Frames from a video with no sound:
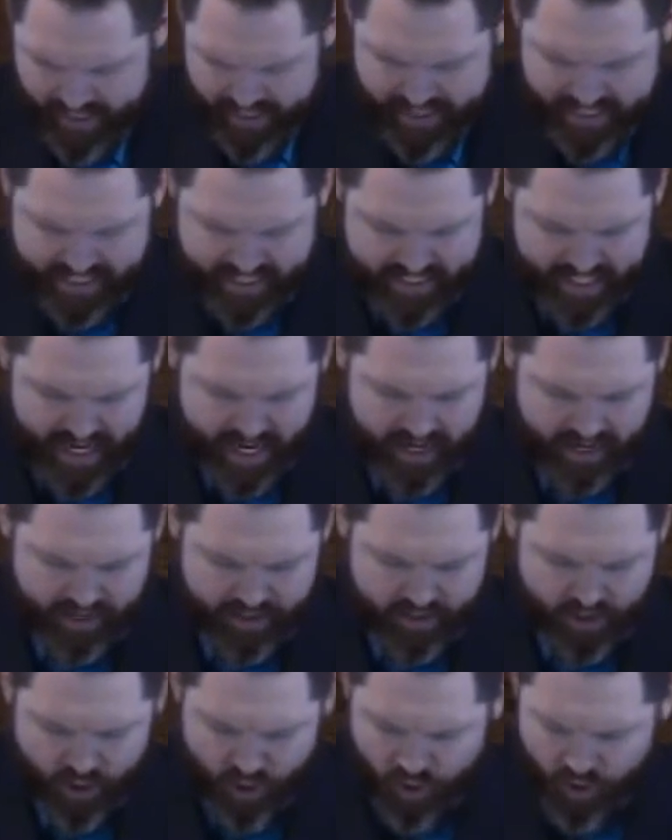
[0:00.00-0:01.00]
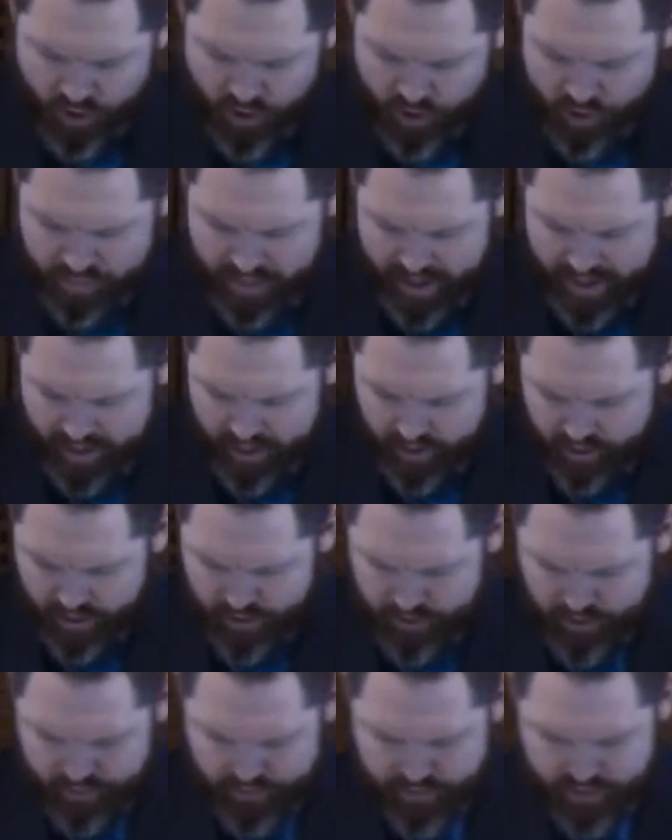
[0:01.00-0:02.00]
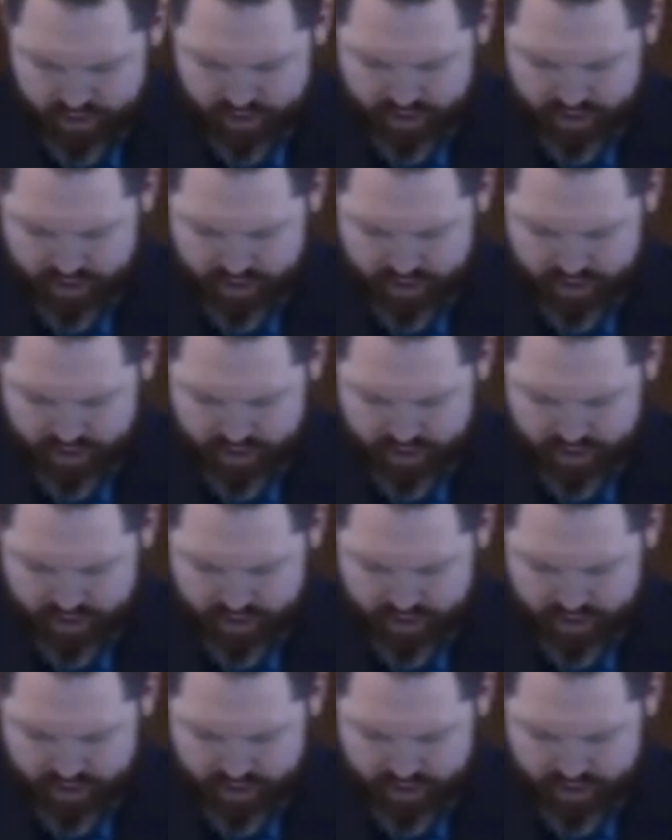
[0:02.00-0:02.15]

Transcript: stained all my clothes.